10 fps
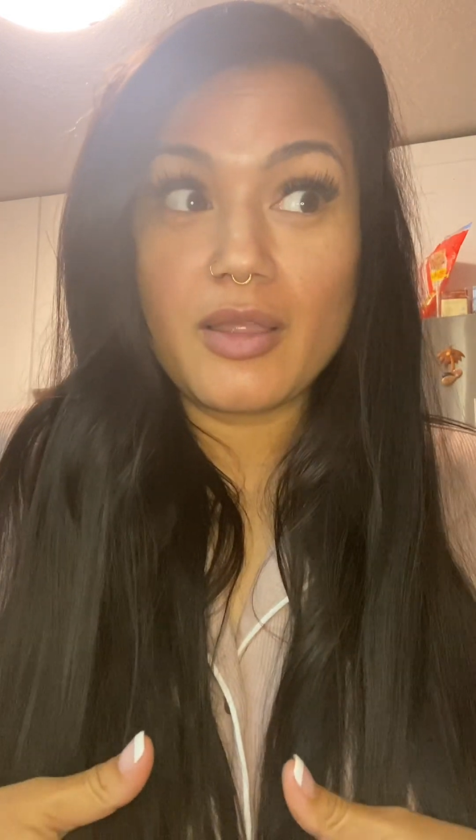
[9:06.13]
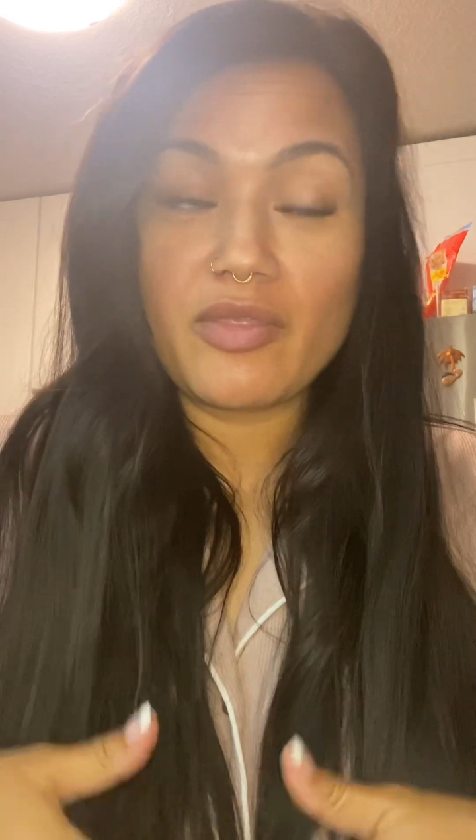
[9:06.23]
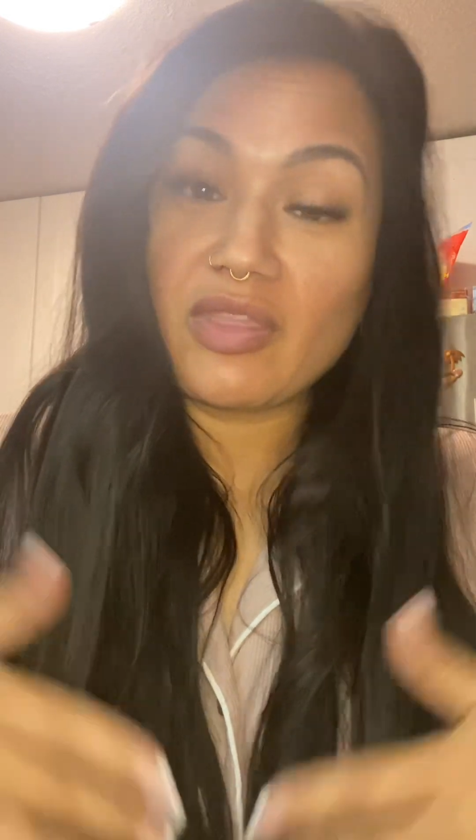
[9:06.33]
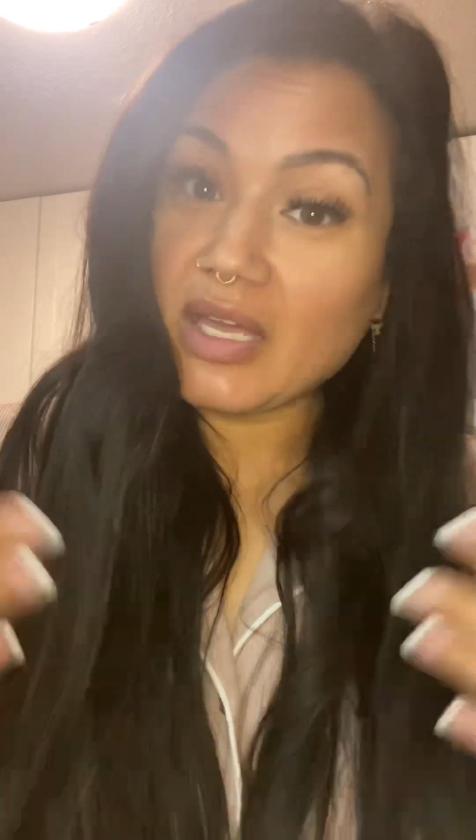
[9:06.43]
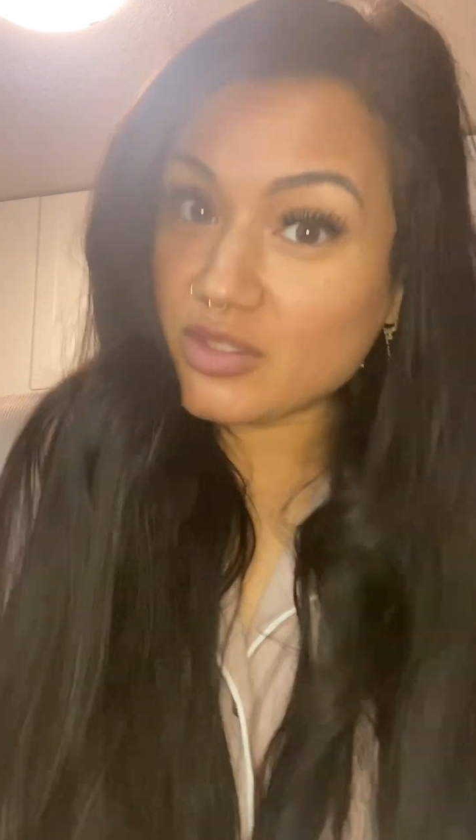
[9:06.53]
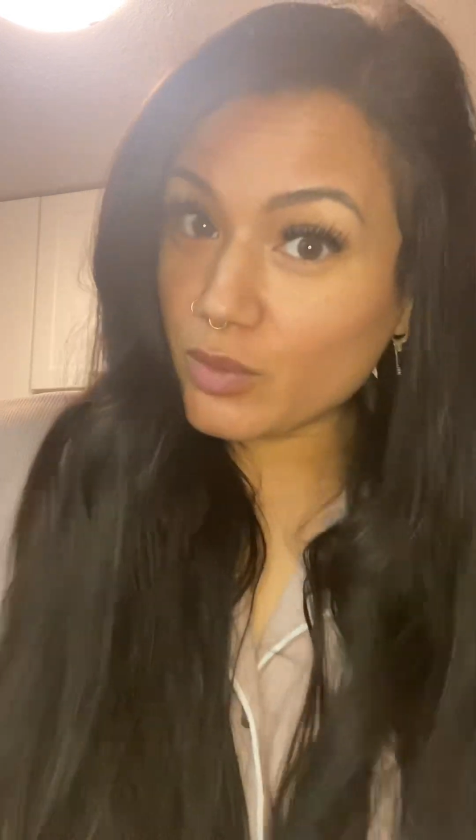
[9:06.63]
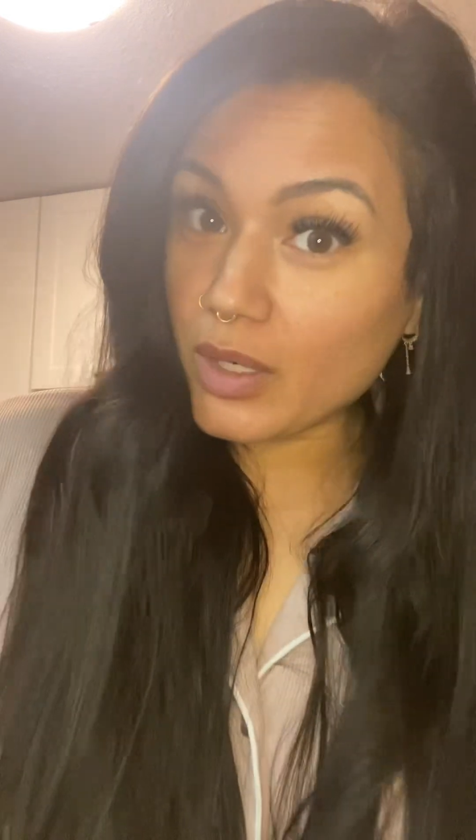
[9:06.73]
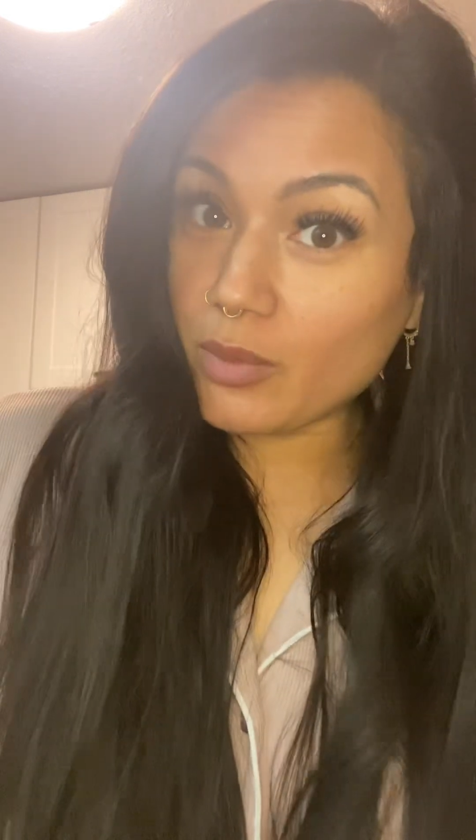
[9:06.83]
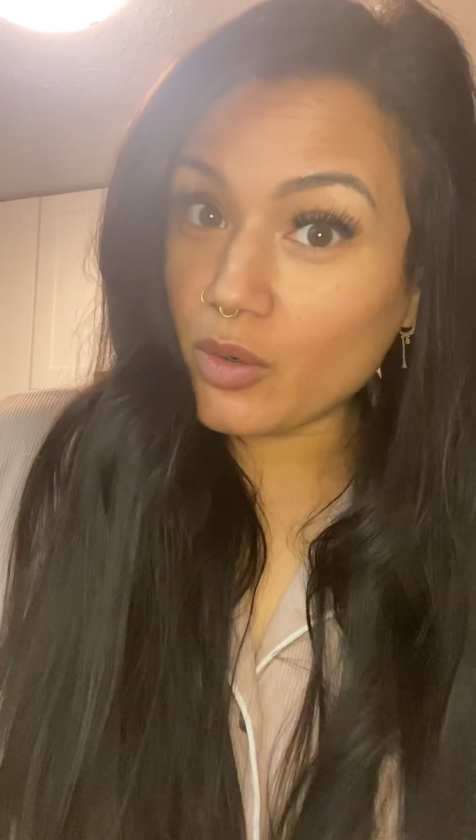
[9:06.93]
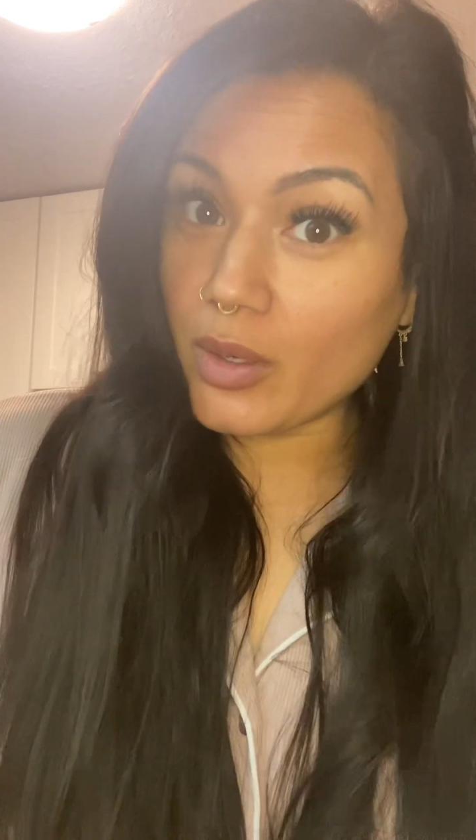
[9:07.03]
that's what
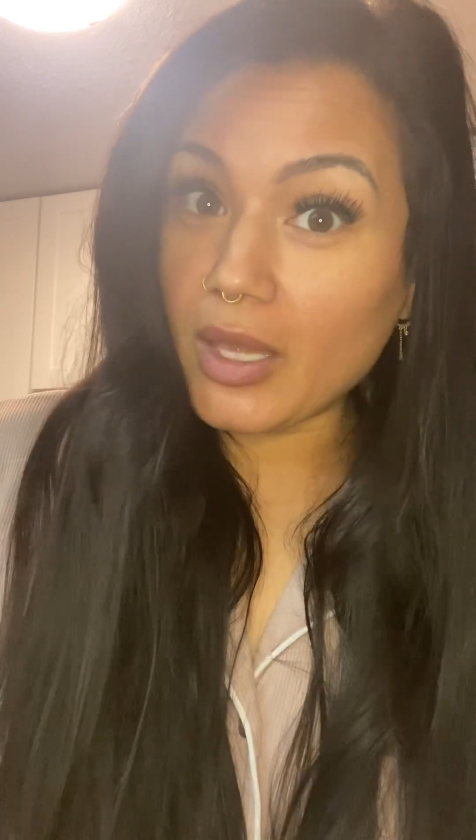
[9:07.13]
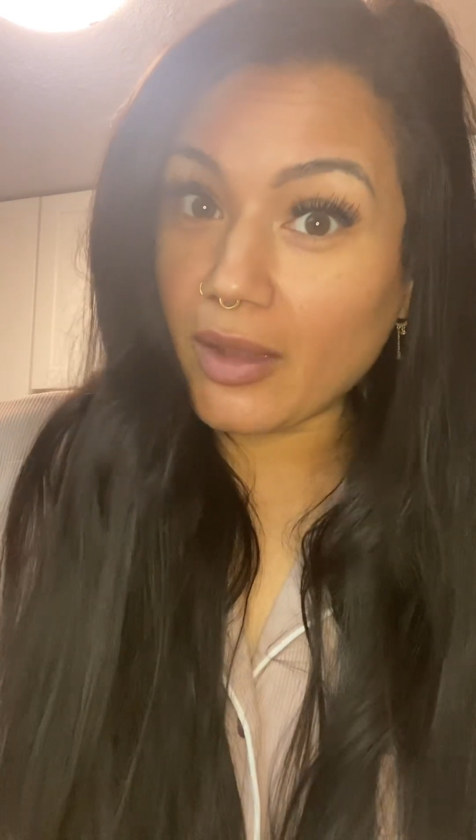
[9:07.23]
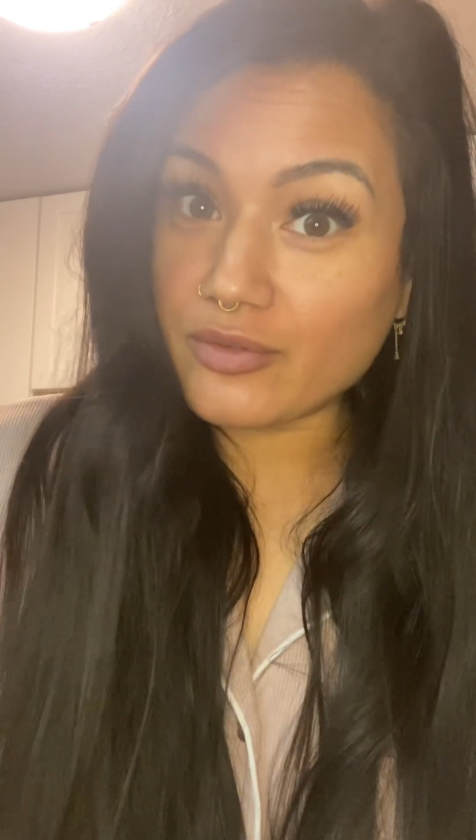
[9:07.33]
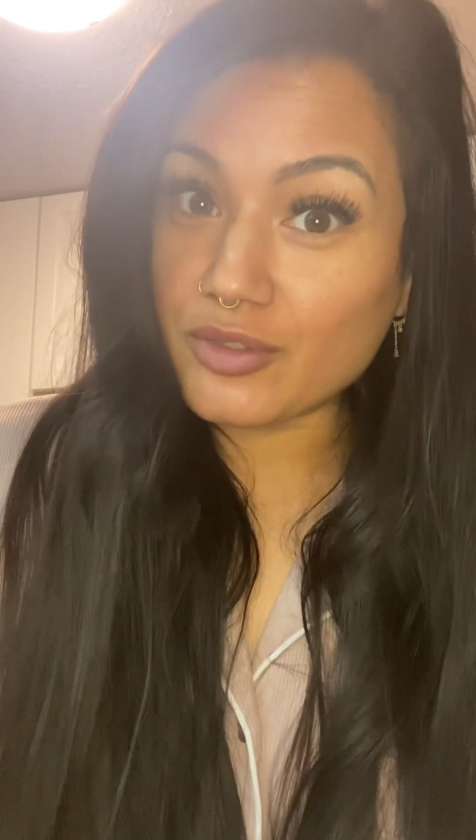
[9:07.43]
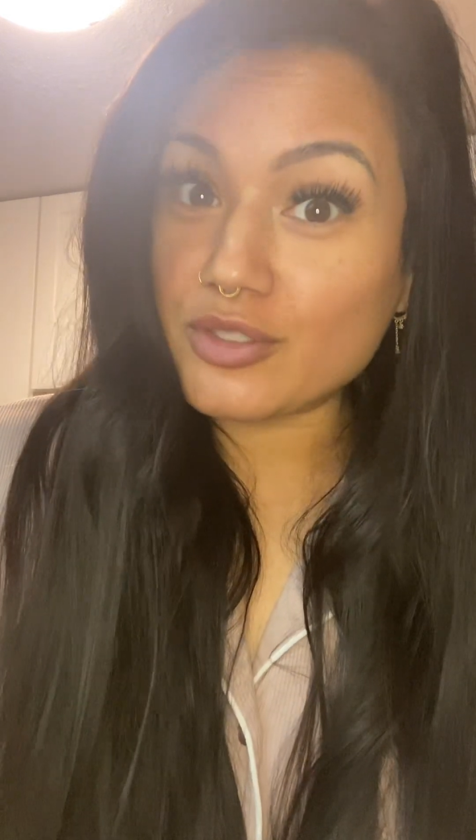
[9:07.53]
I'm going after,